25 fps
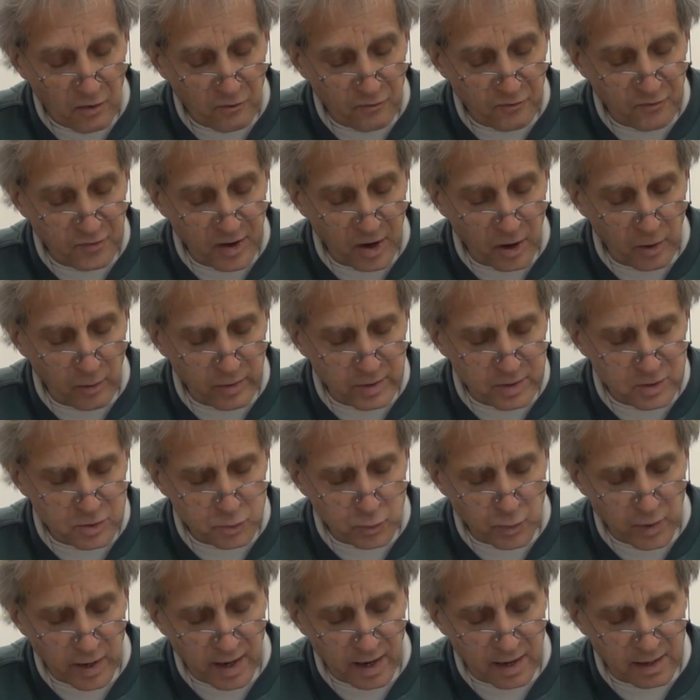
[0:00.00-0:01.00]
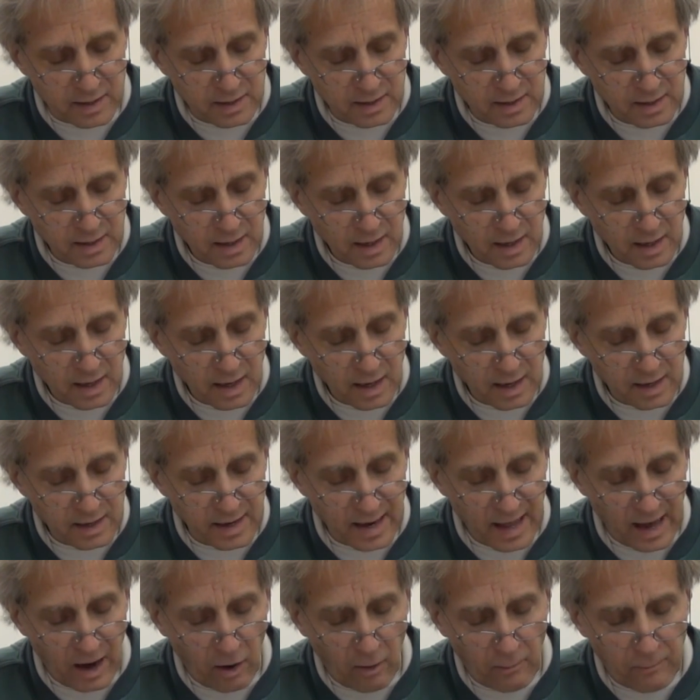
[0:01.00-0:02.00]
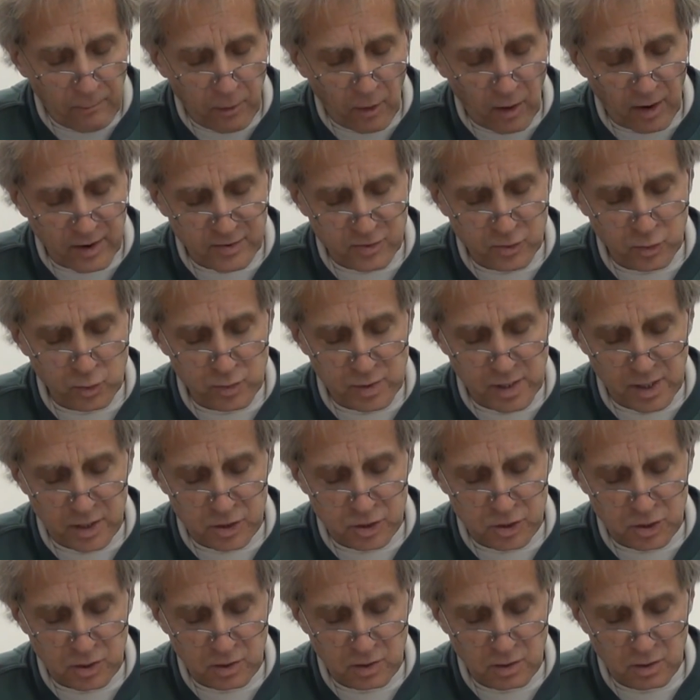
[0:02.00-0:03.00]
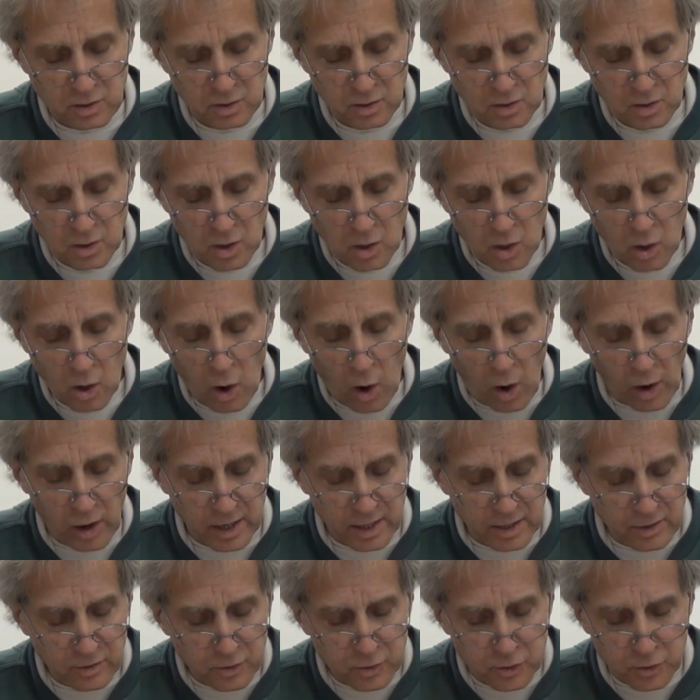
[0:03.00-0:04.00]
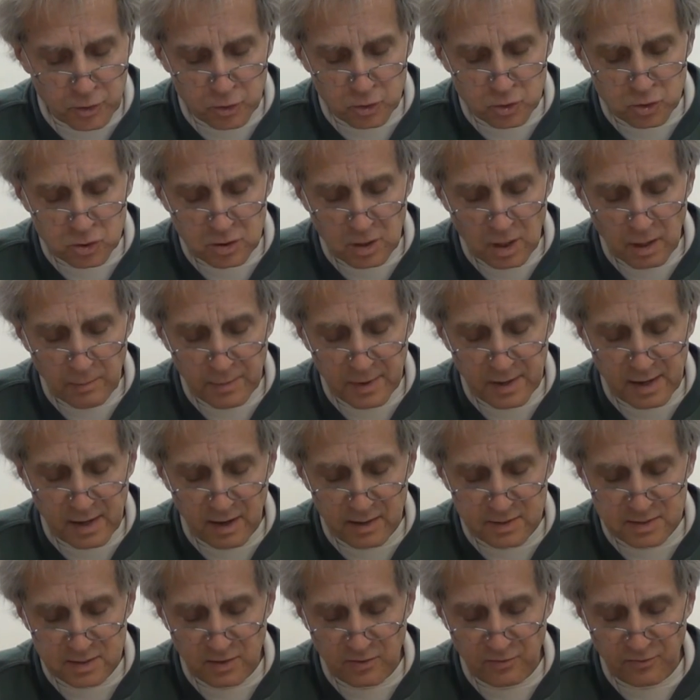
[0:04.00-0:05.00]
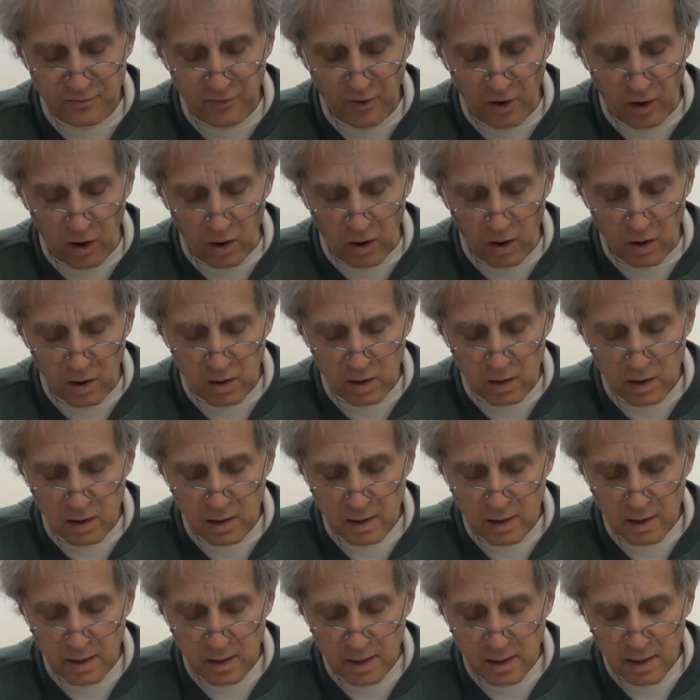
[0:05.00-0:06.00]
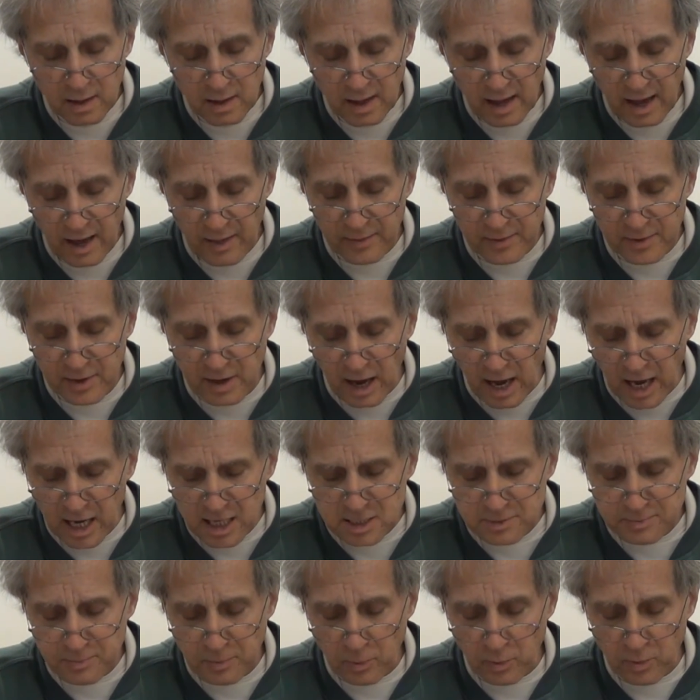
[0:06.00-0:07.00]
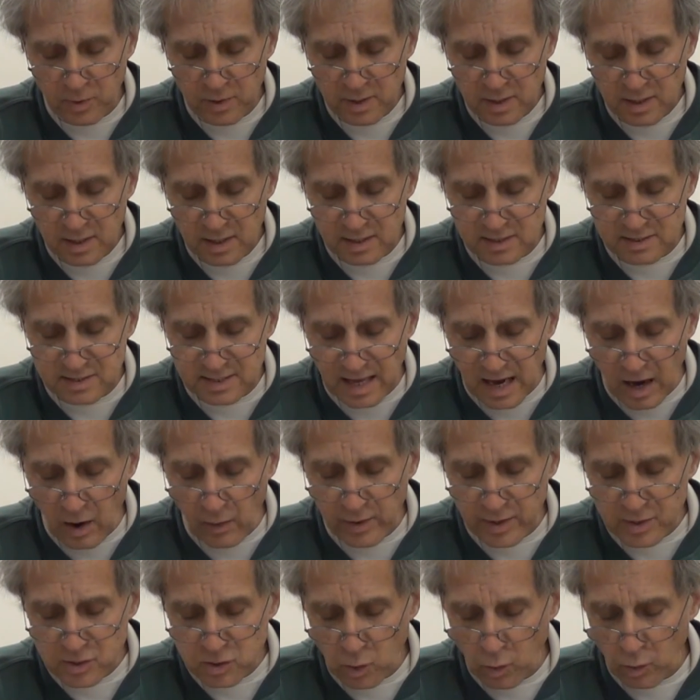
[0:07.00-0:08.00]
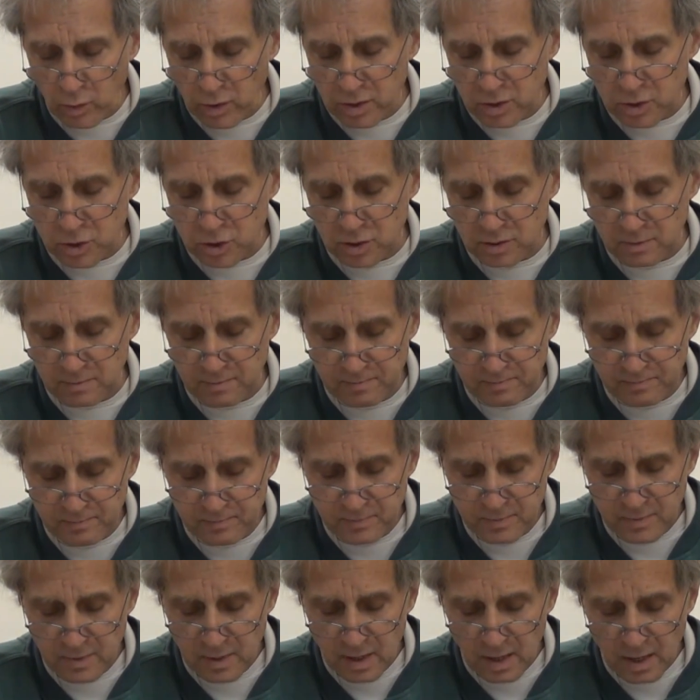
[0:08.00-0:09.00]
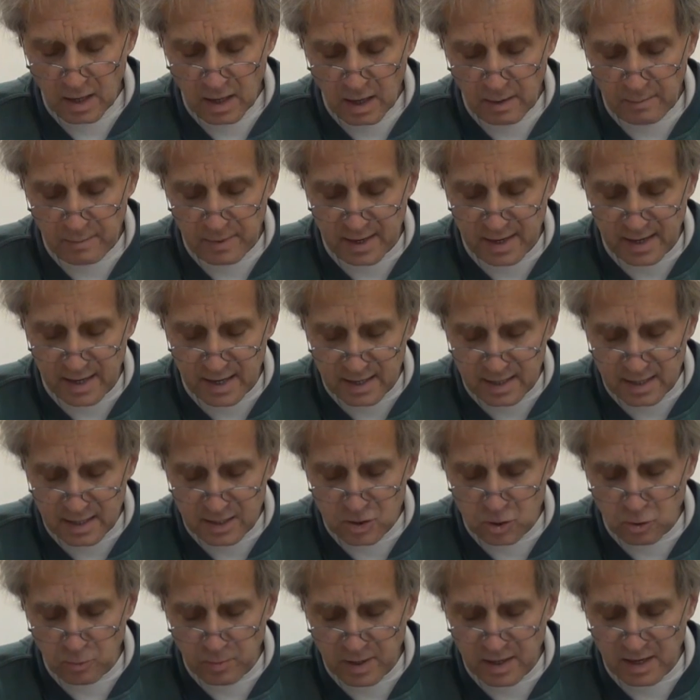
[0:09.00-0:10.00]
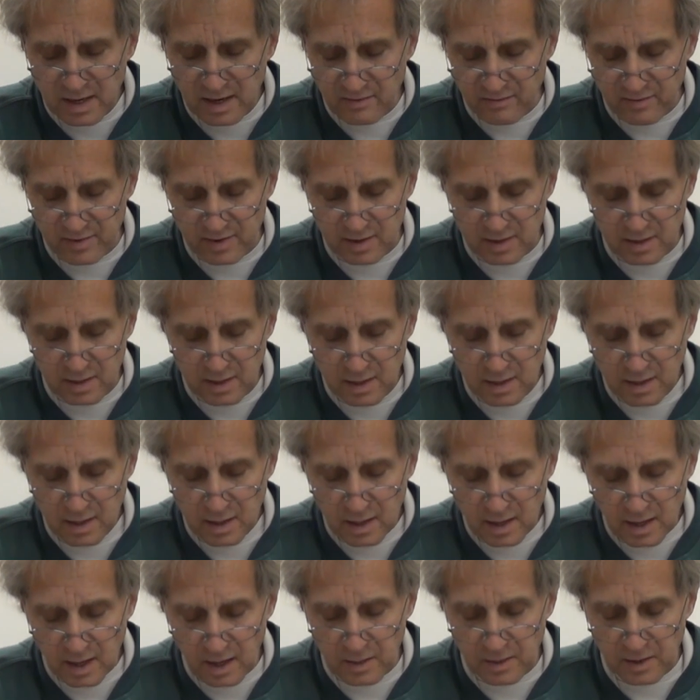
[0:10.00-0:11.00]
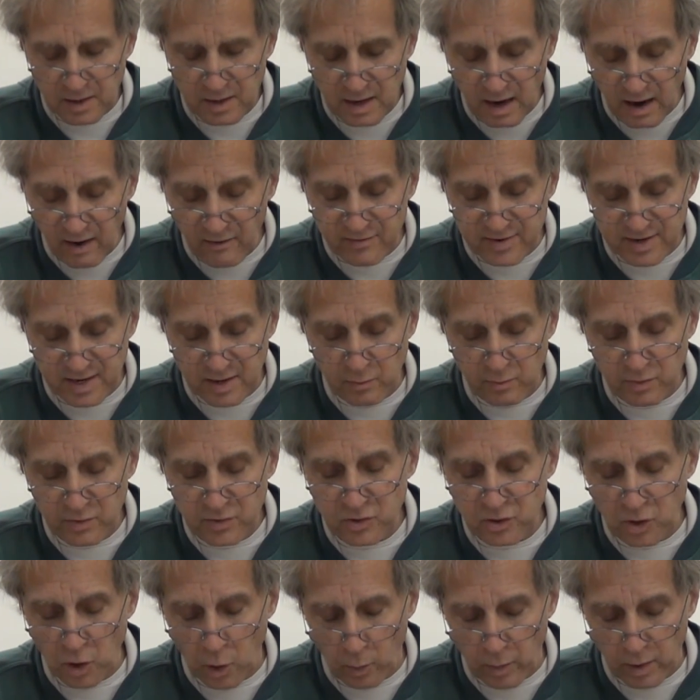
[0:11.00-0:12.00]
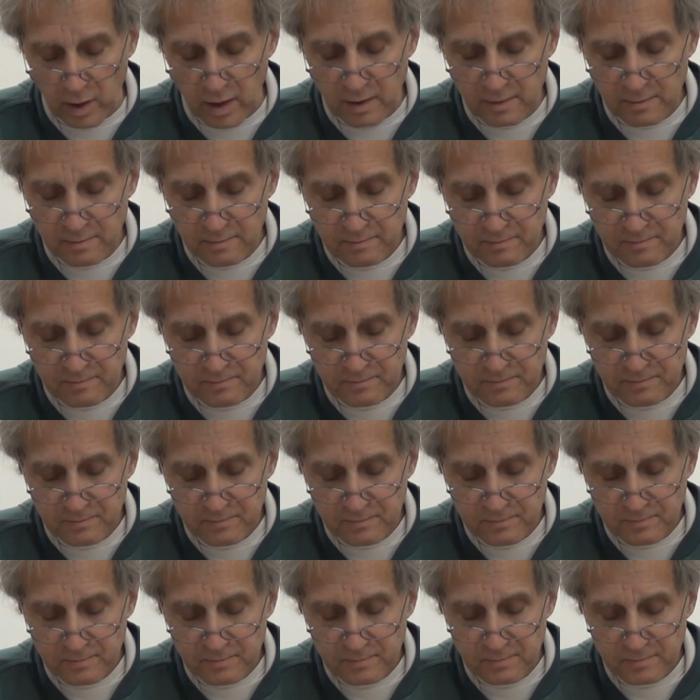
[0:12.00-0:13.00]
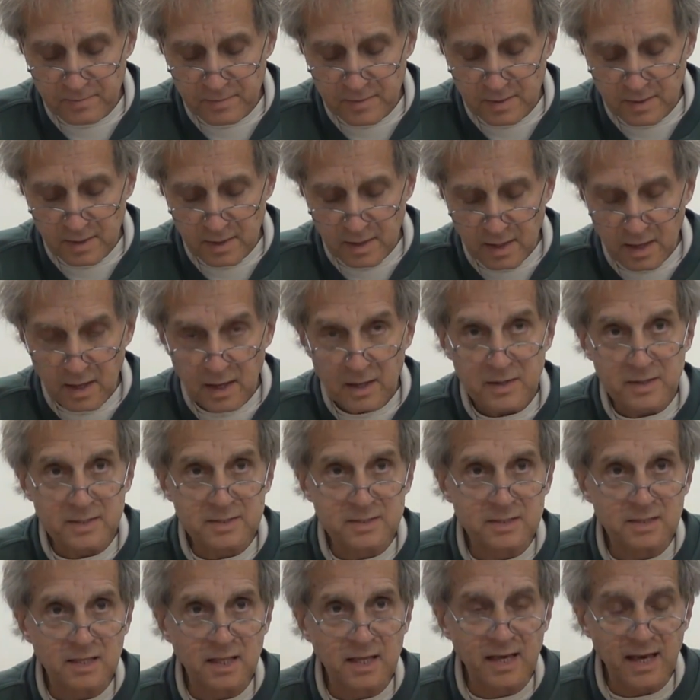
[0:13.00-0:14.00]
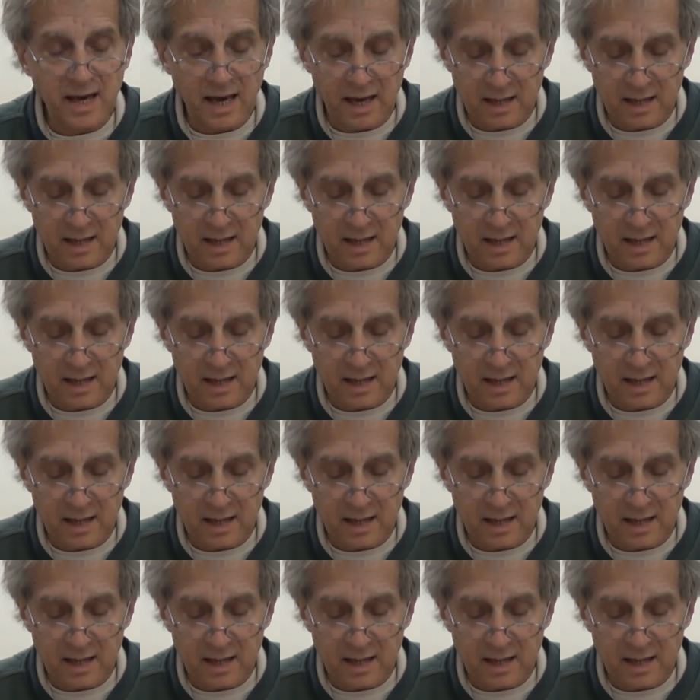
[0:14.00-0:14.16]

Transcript: Fear and dread, now part of creation, are introduced because of the fall, and the gospel is now as origin, beginning to be given in the covenant with Noah. This is the